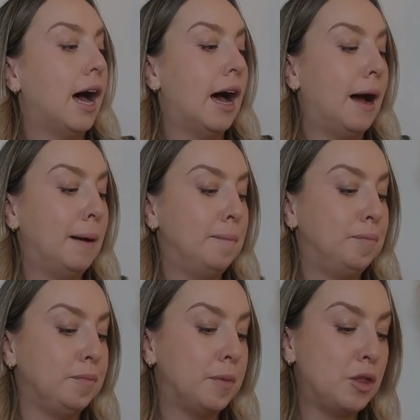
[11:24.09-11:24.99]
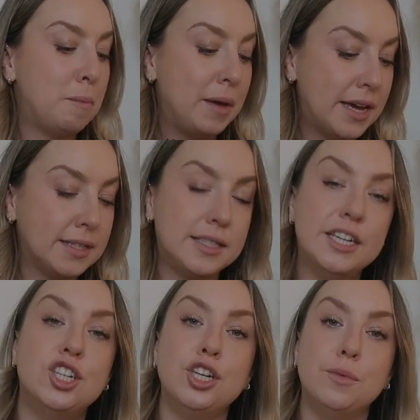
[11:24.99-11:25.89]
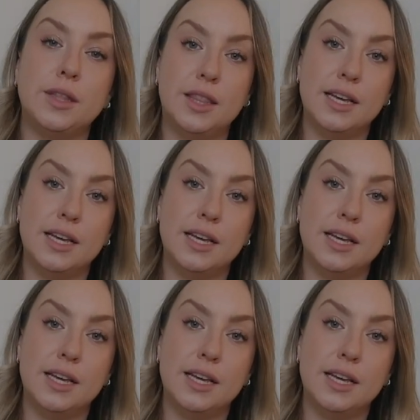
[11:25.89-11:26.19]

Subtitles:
But the biggest issue with